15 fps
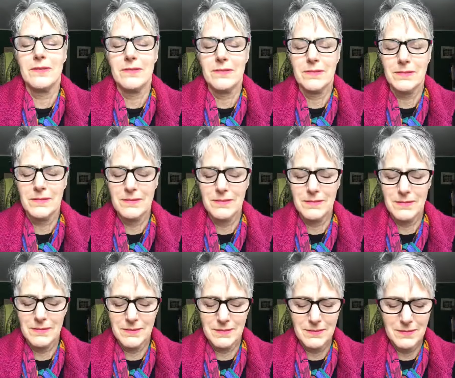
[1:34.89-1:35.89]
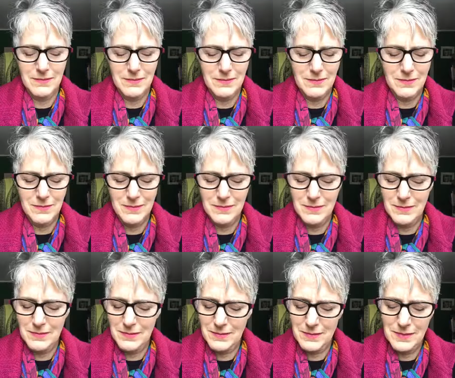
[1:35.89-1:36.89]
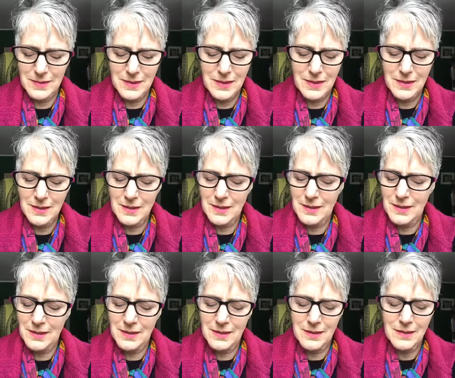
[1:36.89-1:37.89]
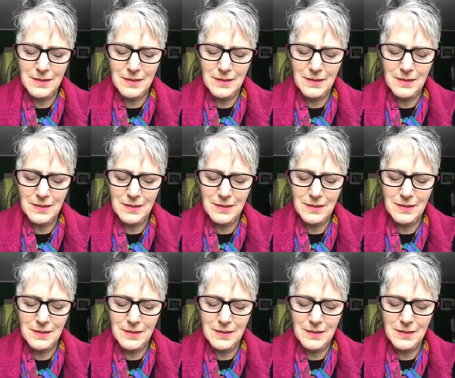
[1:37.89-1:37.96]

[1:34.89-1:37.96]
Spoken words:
Nothing is said.